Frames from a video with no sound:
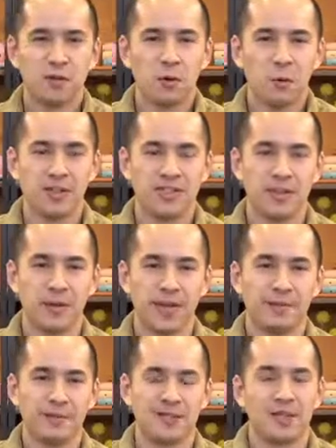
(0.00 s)
What's up,
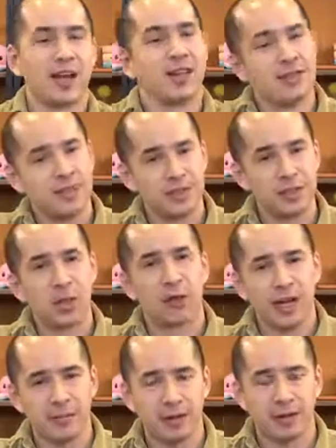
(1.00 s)
Amazon? No, I
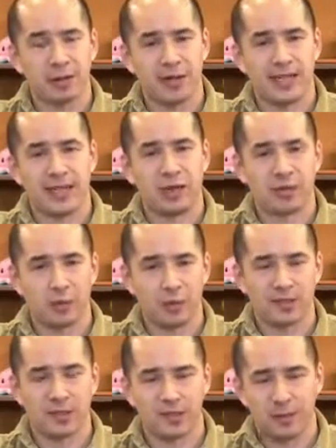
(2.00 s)
am not trying out a
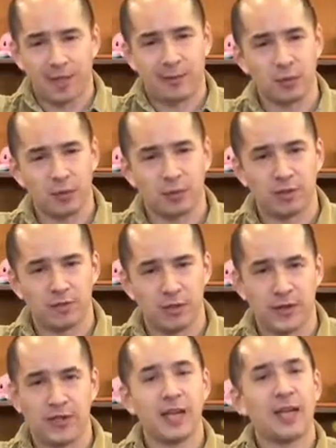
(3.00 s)
corset. Oh, that would be pretty
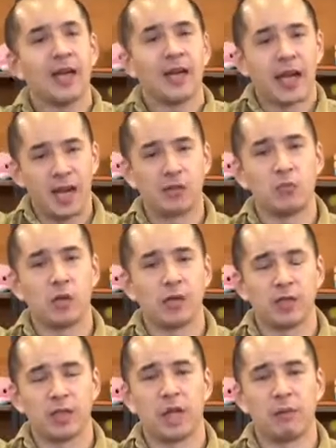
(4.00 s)
funny. I'm
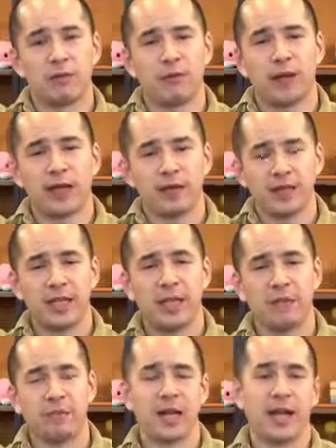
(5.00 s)
wearing the Comfier
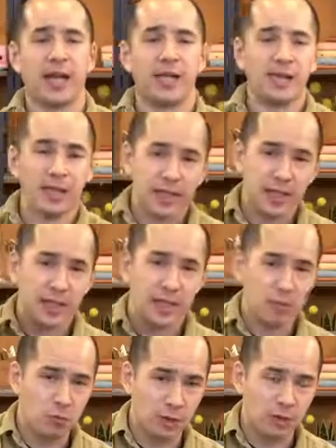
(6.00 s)
heating pad.
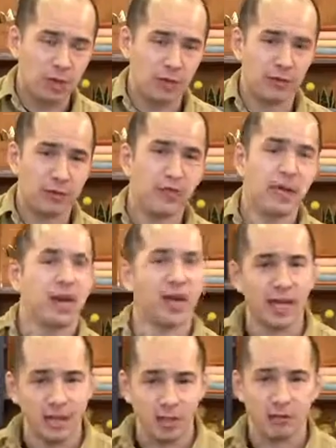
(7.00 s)
You will love it.
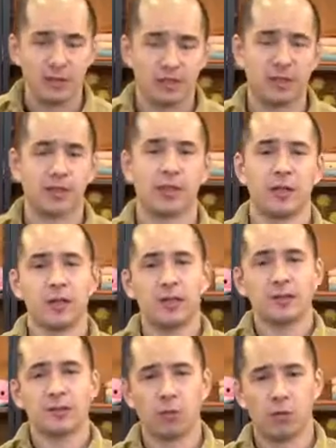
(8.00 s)
I love this thing.
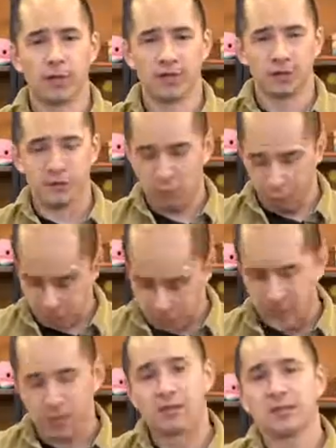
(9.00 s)
So, what is this for?
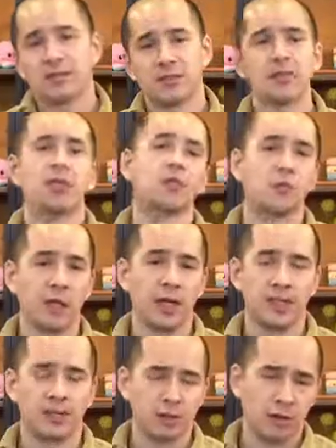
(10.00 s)
So, this is a good way
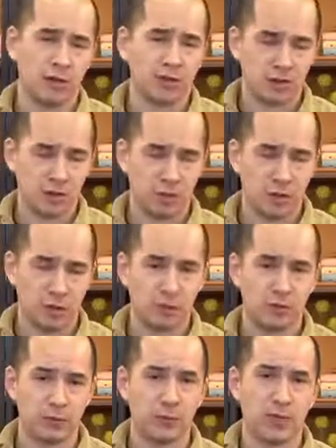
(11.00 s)
to target certain parts of
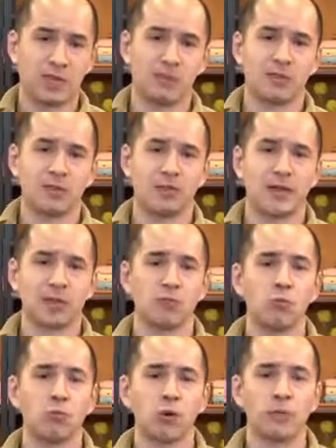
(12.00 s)
your body with some nice
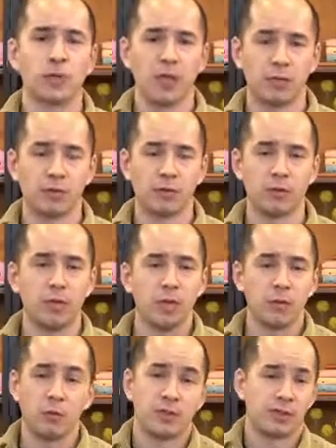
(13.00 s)
warm comfort,
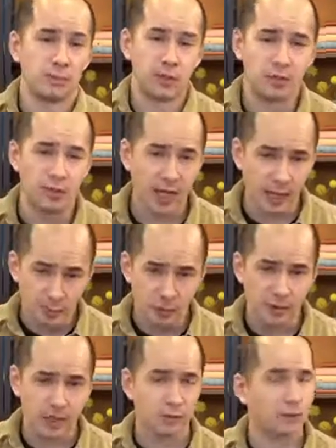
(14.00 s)
which can be your
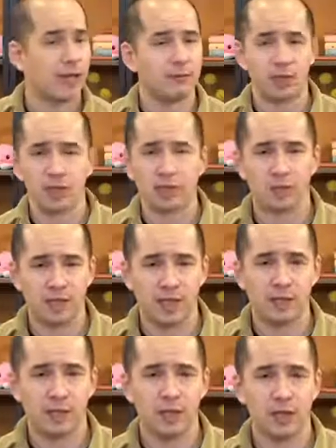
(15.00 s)
abdomen if you're having issues
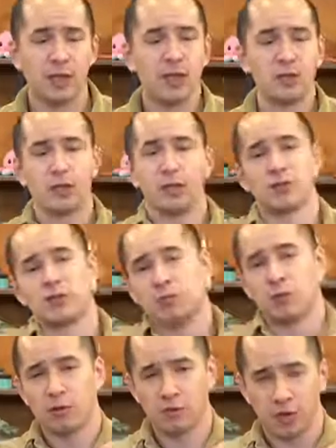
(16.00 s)
down there. You can also
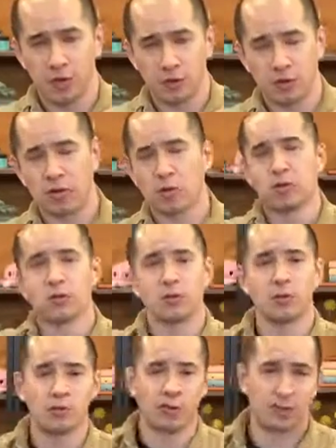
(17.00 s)
put it around your shoulder,
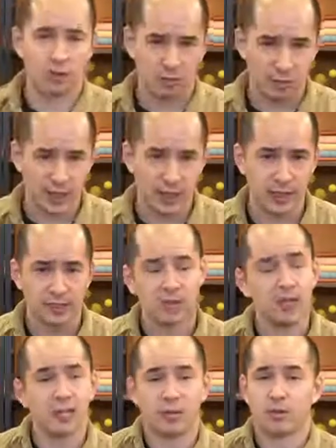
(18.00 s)
around your legs.
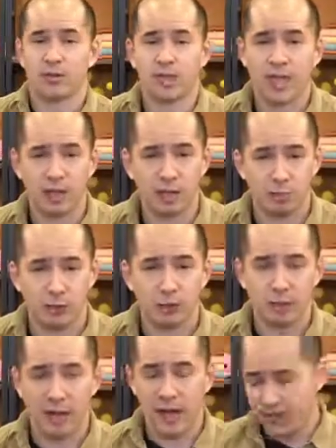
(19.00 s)
You can just lay on it with your
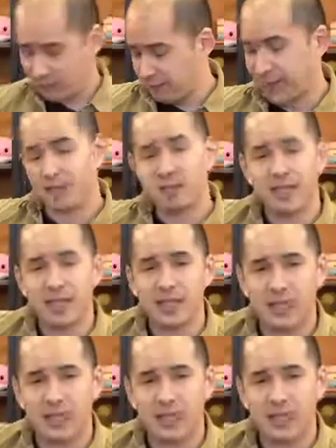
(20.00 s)
back. In fact, this kind of